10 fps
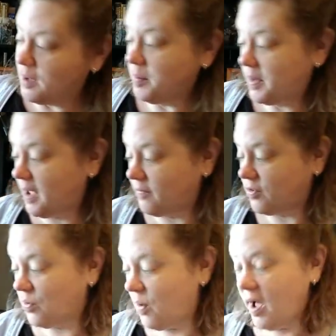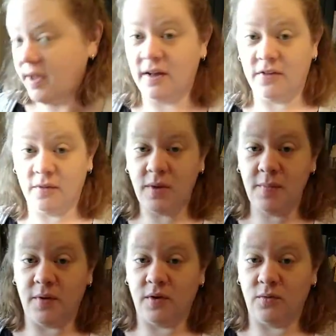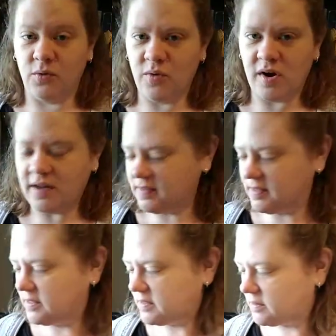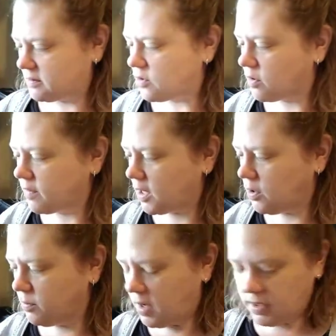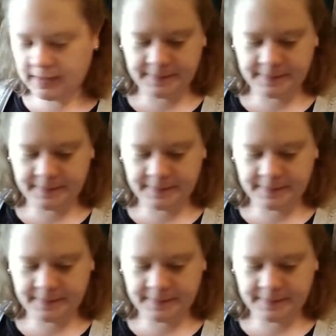But after a while, the people grew restless, sort of like you, Maudie.